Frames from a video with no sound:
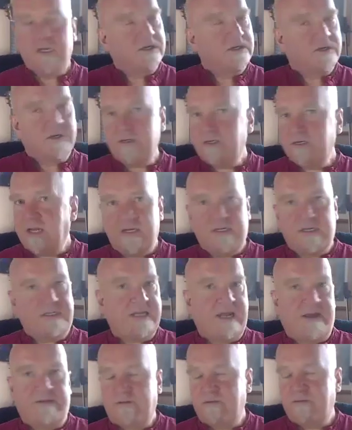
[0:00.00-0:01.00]
couldn't
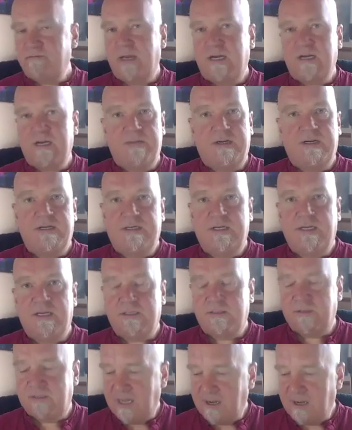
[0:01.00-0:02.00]
understand for many, many
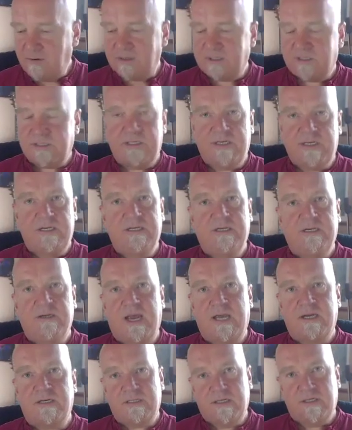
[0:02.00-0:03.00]
years. And now I see,
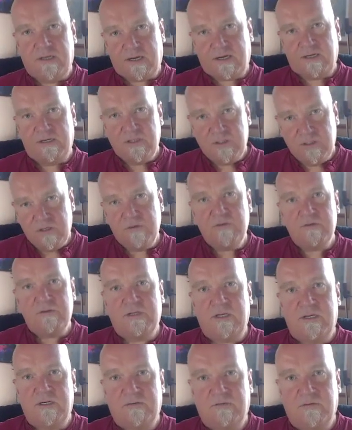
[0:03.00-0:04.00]
actually, I can use
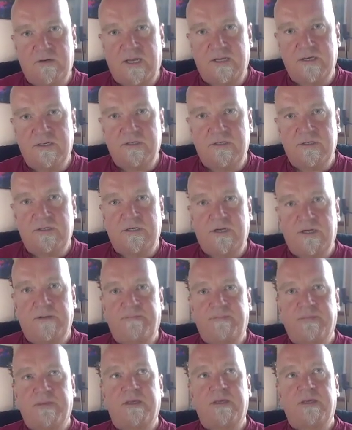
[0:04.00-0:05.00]
this relationship,
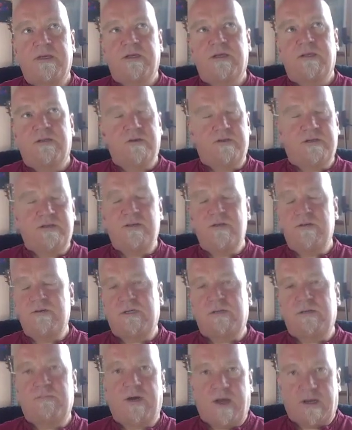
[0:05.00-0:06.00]
not
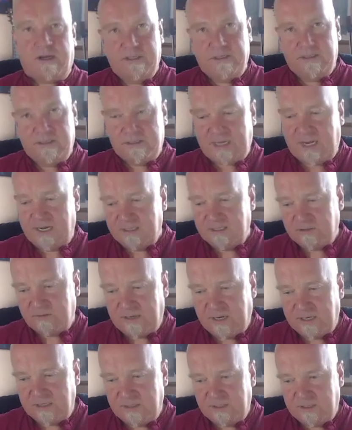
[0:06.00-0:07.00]
use it, but I can take this
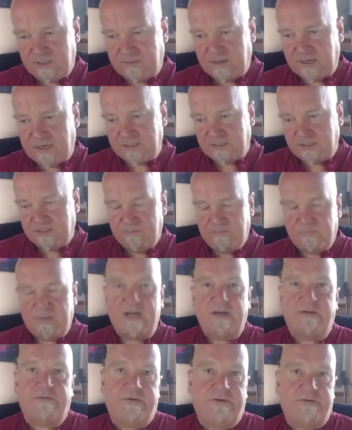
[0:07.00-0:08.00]
relationship and actually
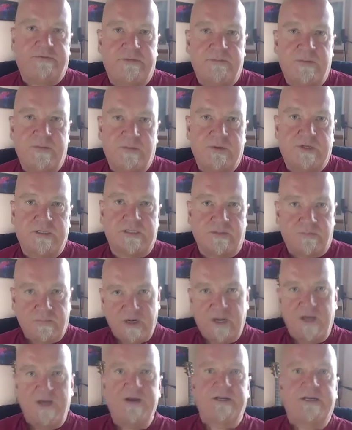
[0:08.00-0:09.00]
benefit from it, because I'm
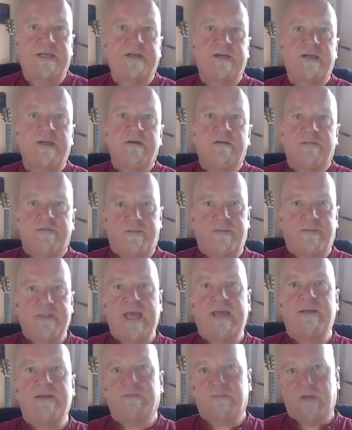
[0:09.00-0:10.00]
learning from
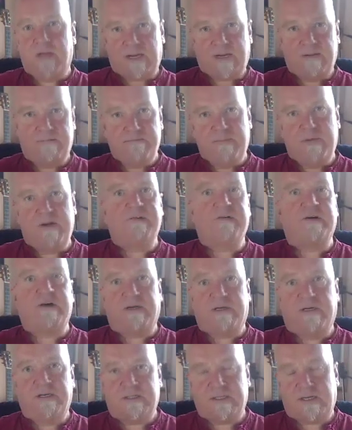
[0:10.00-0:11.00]
them, like a
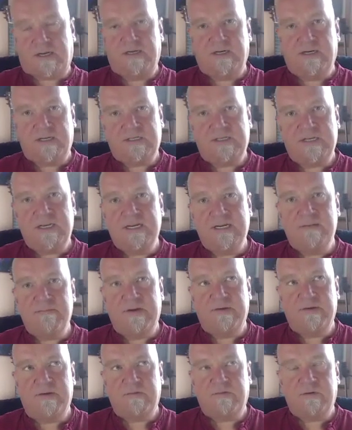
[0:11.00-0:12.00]
mirror. It's like an Assini
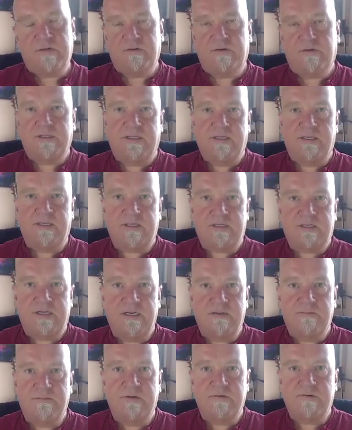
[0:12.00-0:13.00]
mirror. We call it the
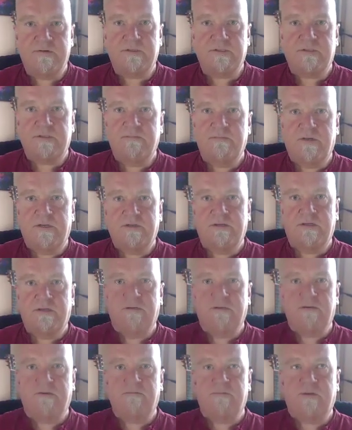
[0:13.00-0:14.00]
Assini mirrors
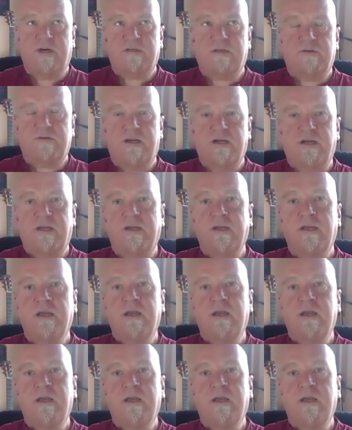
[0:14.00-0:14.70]
in my training,